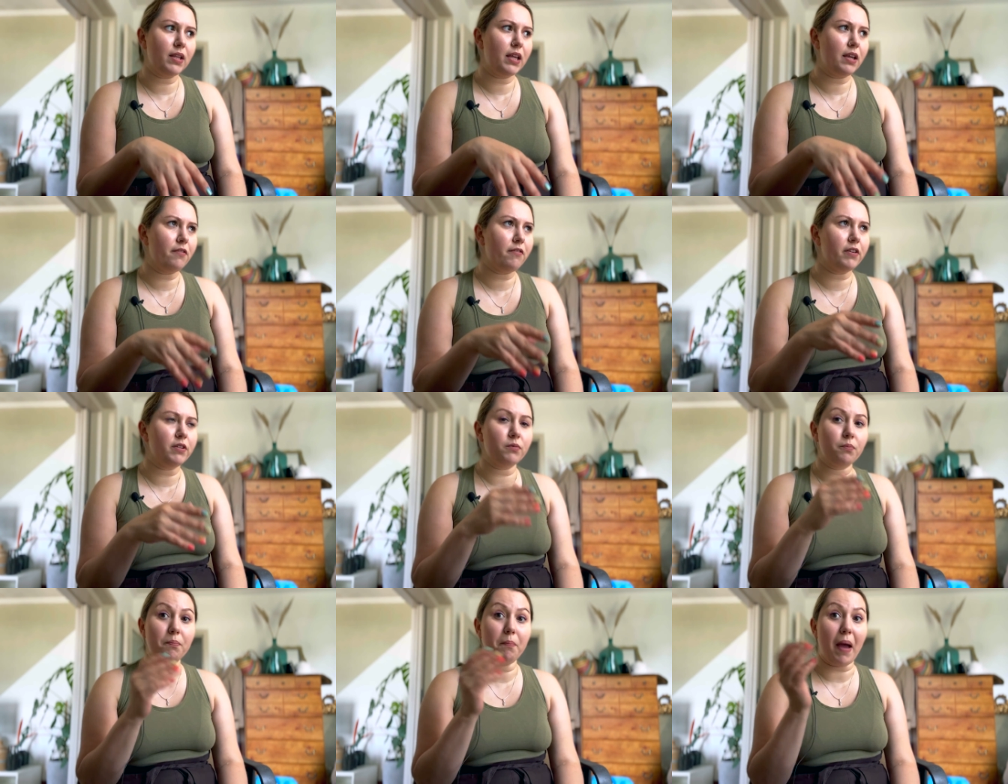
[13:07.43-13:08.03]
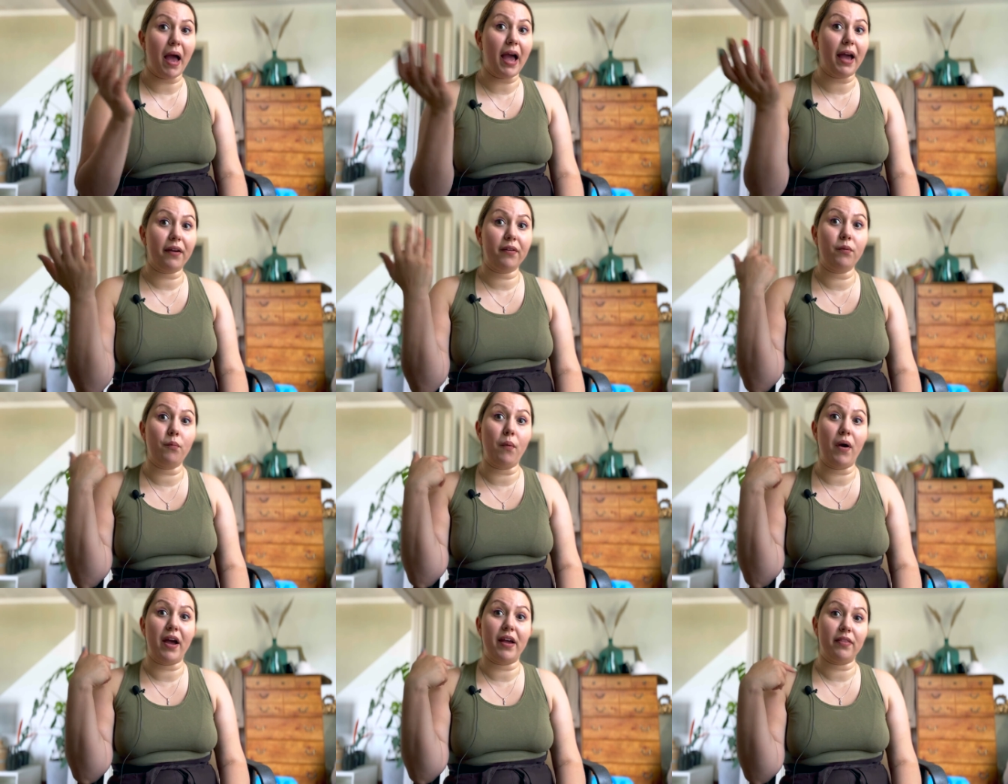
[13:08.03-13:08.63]
Even back
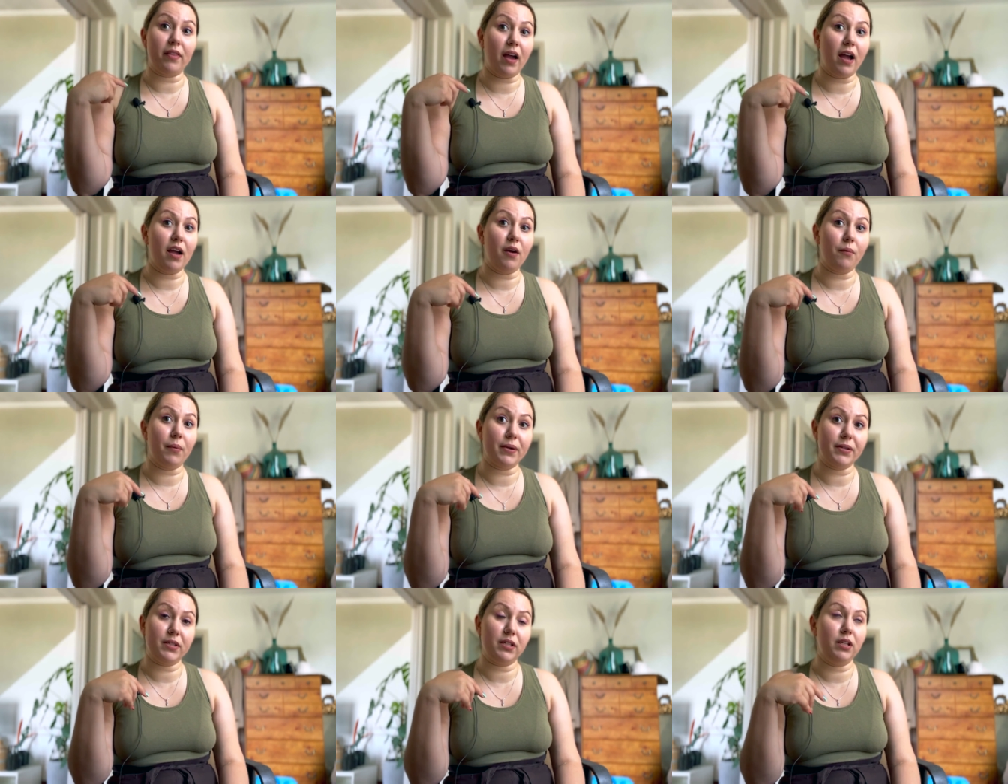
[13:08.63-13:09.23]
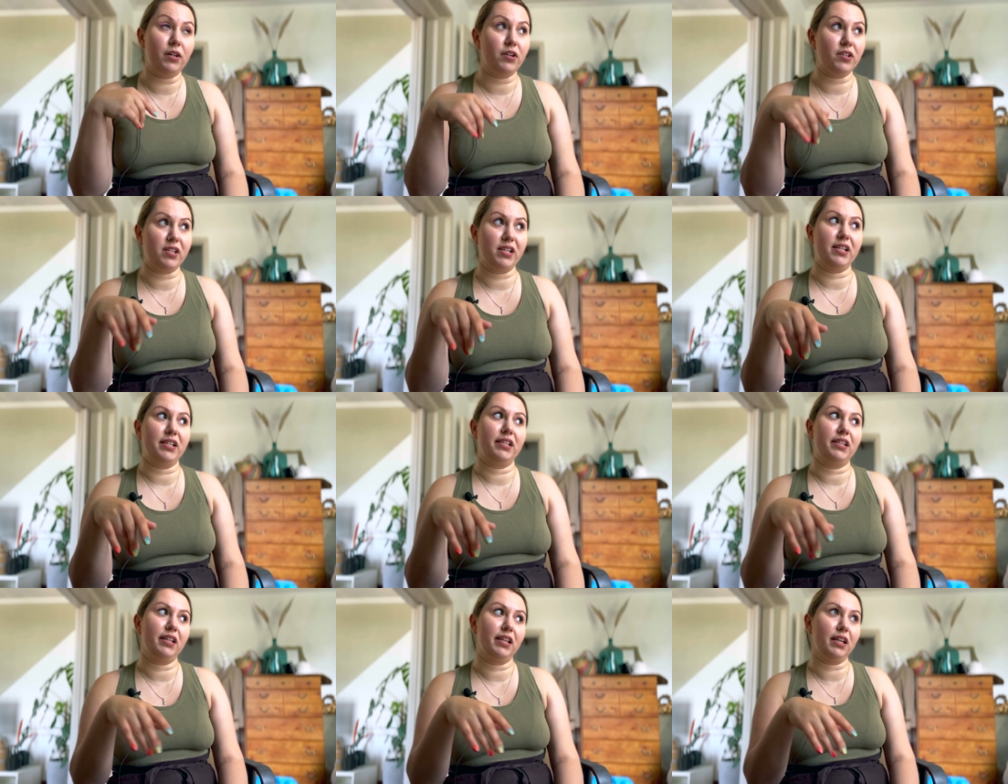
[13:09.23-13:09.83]
when I was
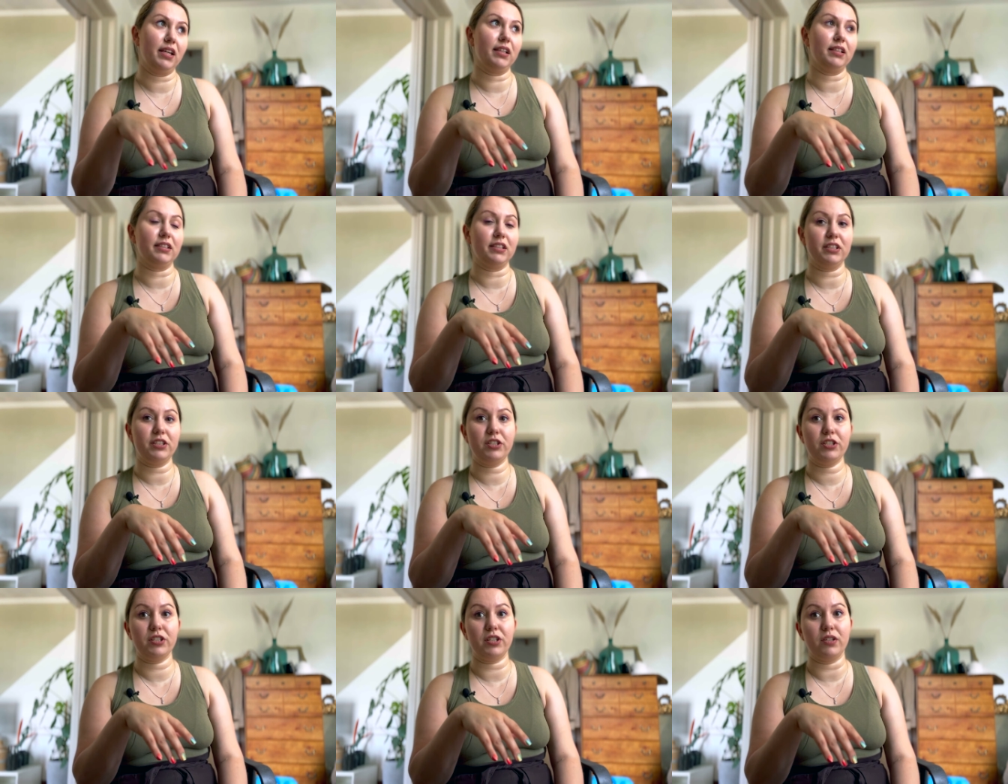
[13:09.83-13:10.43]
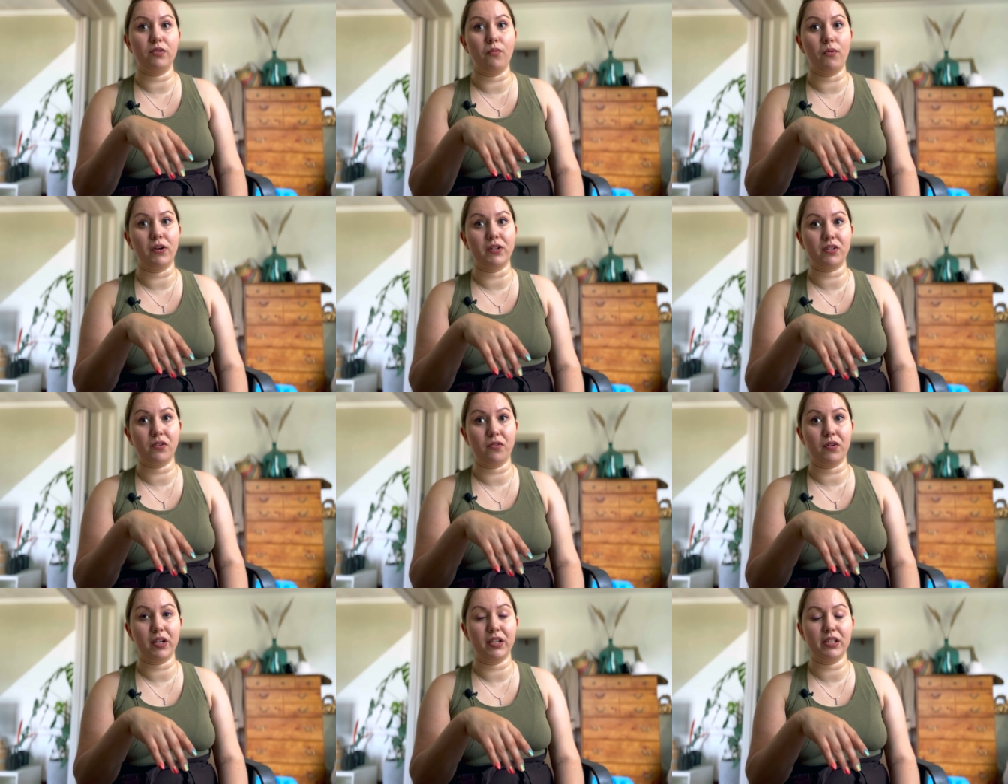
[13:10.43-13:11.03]
learning English, it
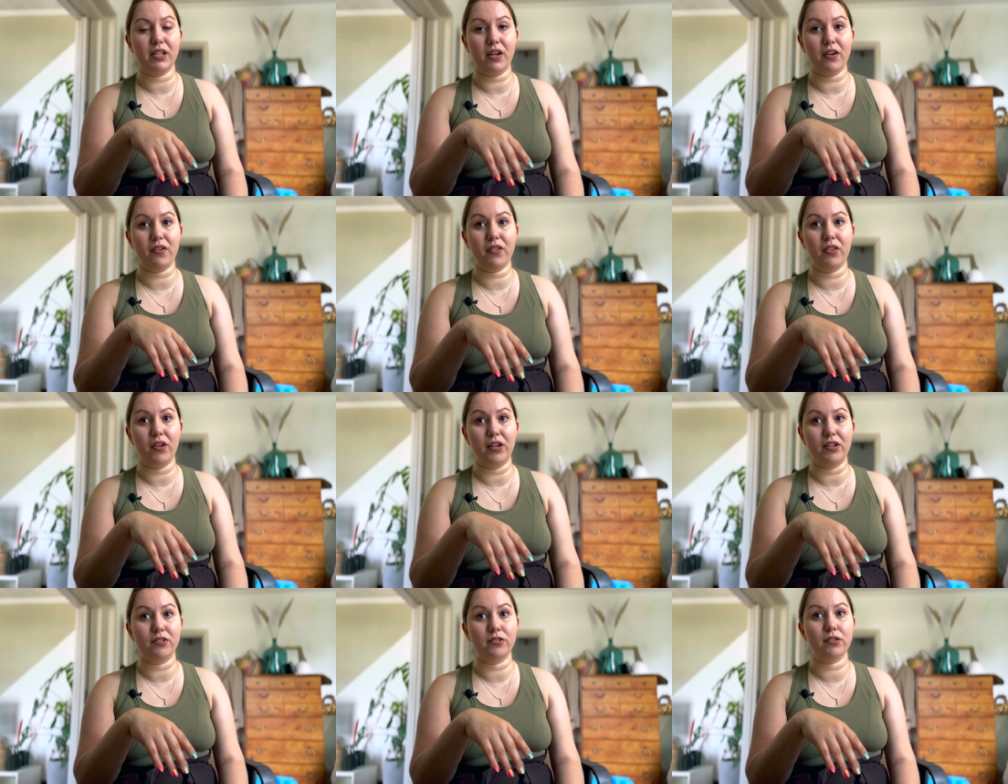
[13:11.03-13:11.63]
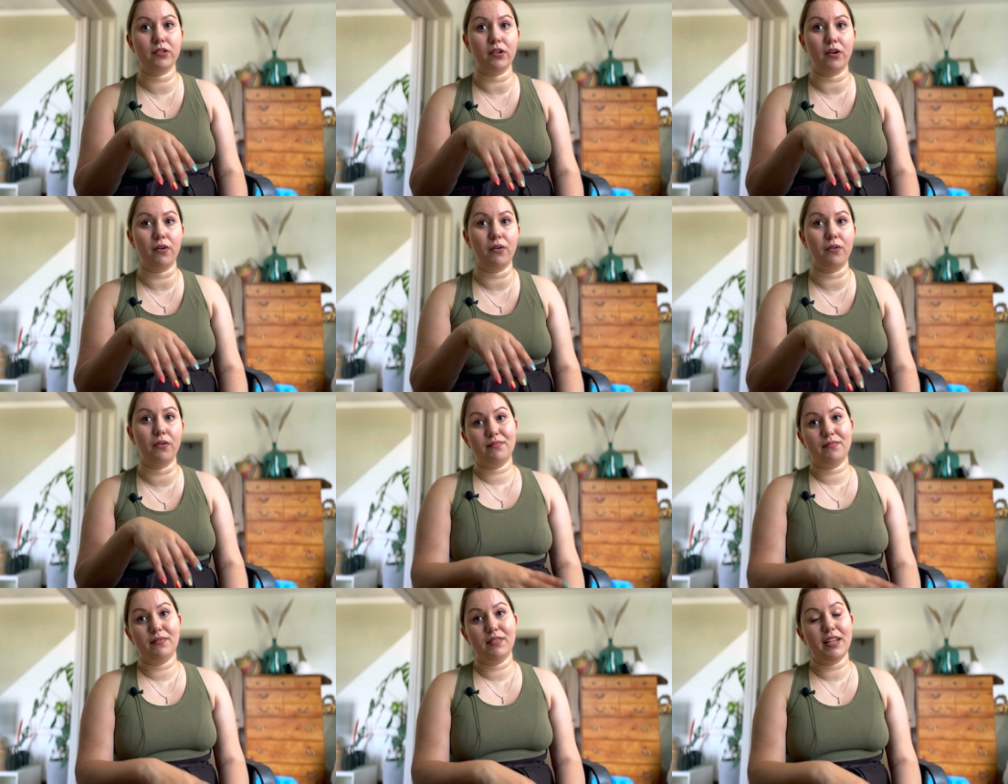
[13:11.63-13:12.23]
was already a thing.
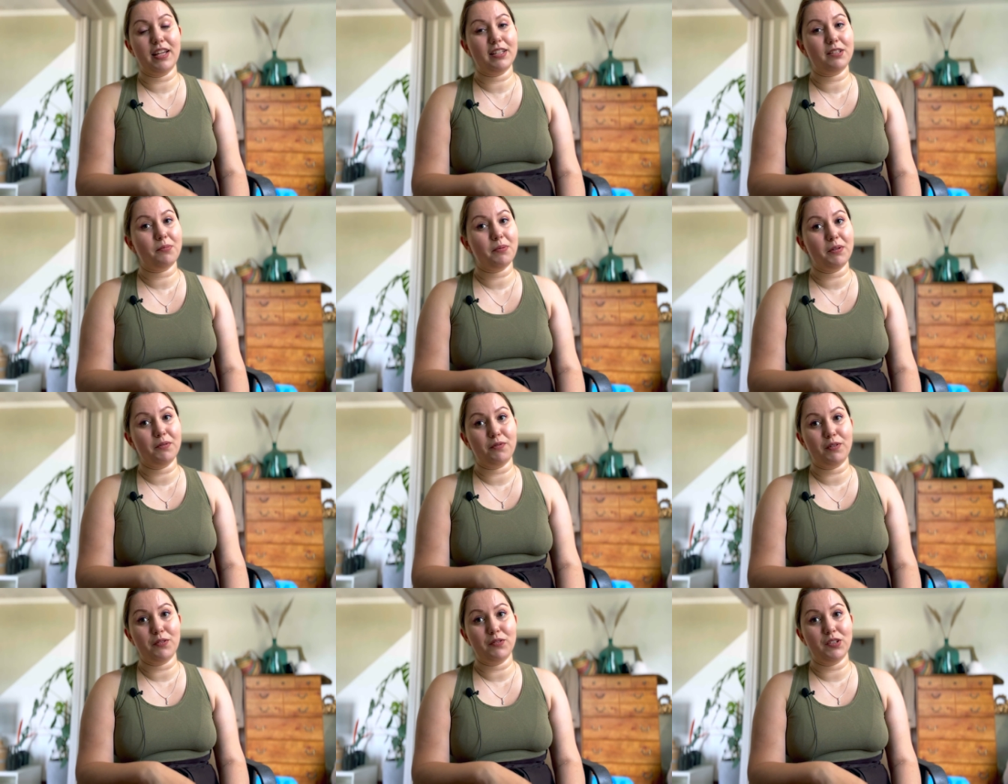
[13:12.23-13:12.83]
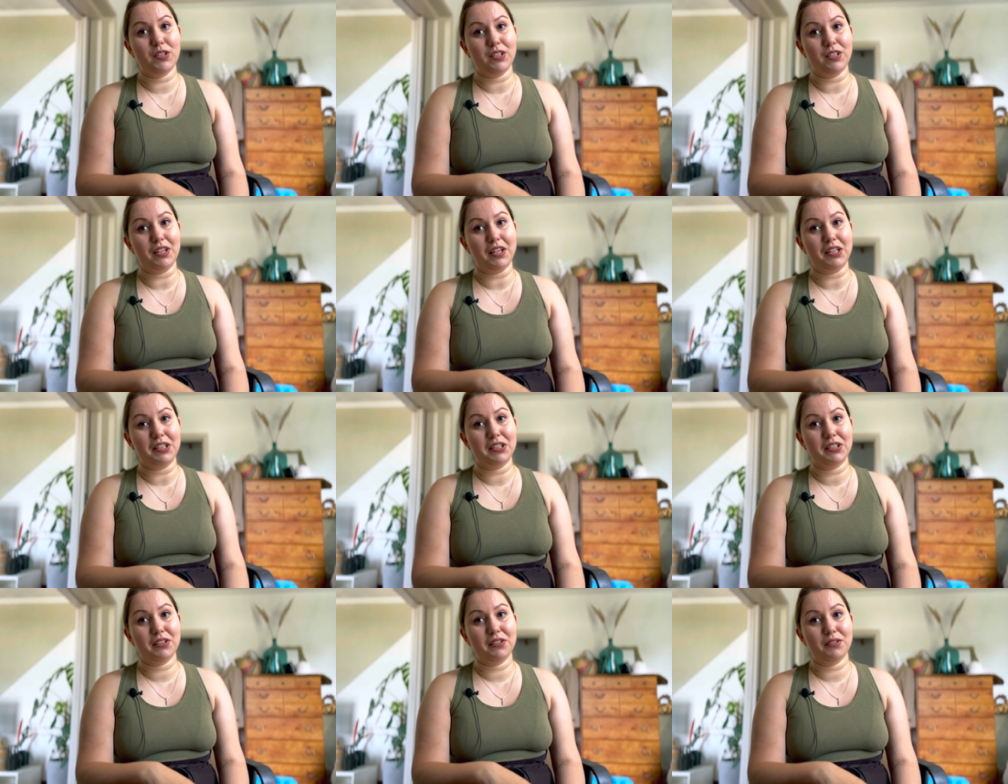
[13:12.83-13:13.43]
So it's been 15
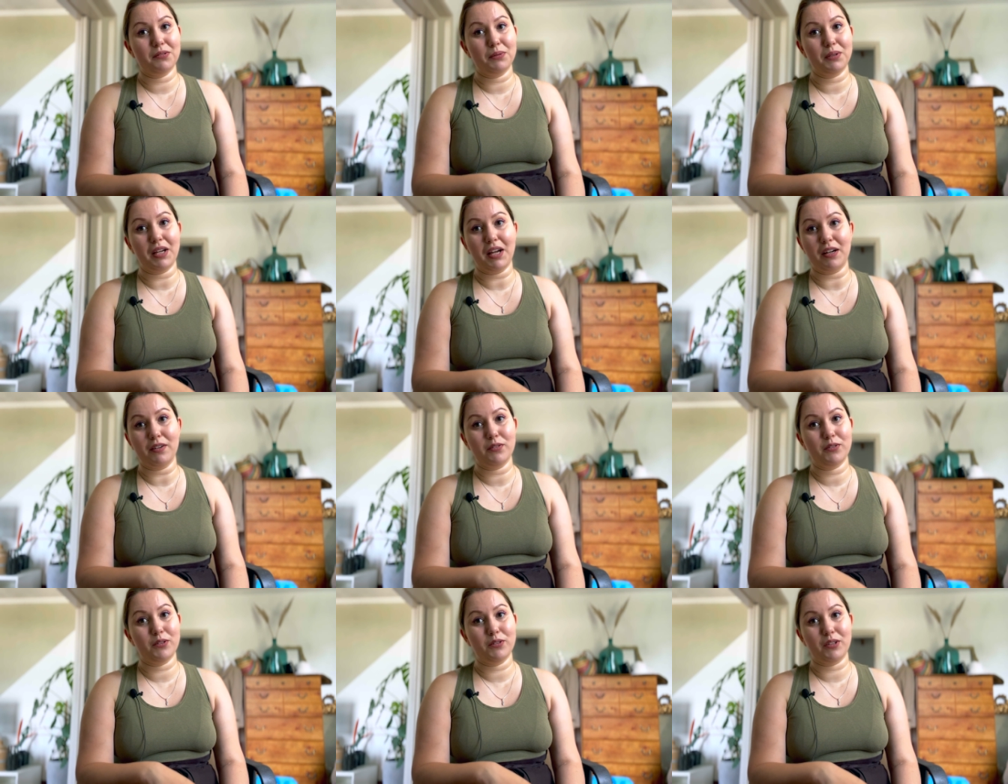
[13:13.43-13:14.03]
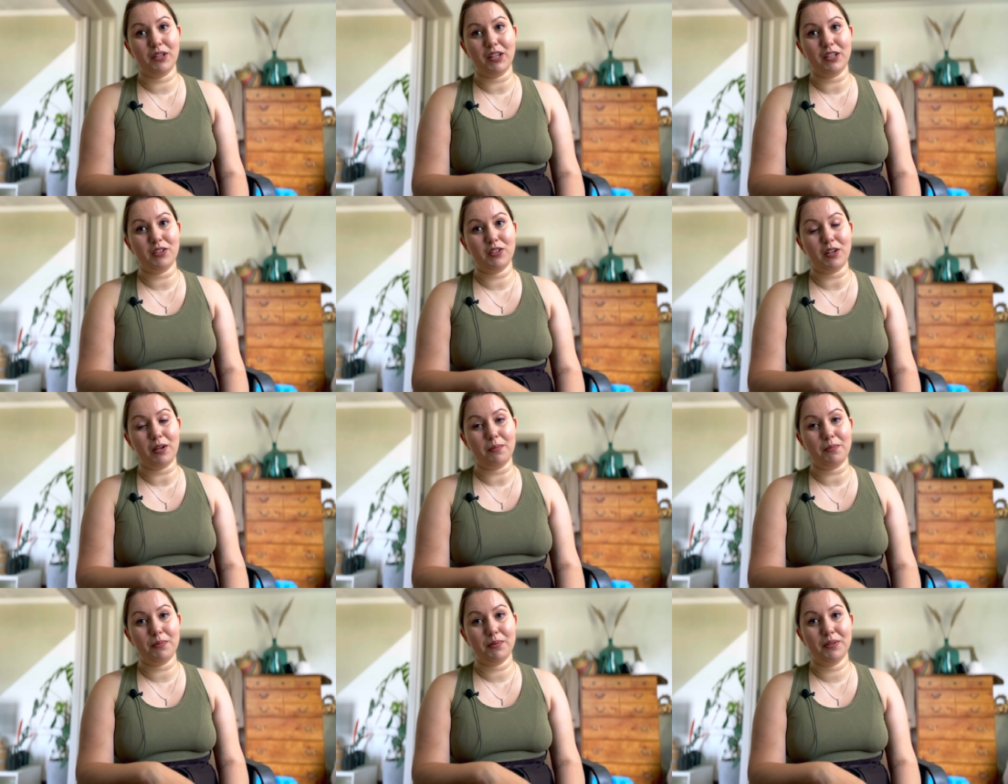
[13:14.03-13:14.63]
years. We have to catch
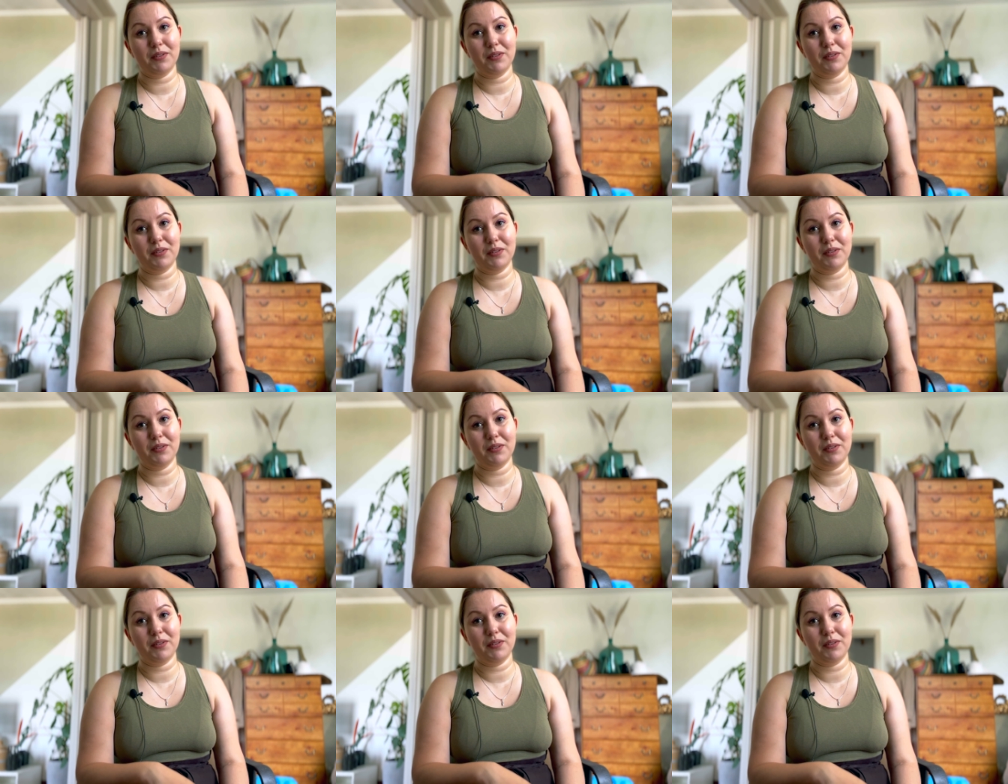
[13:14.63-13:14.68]
up.